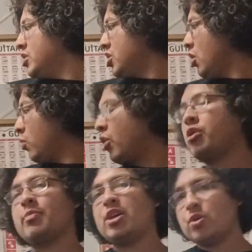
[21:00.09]
So we're
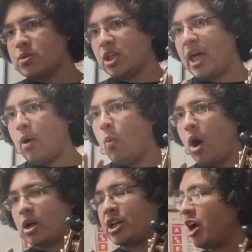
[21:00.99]
going to be using that
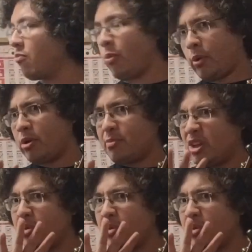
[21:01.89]
walk down, but we're going to be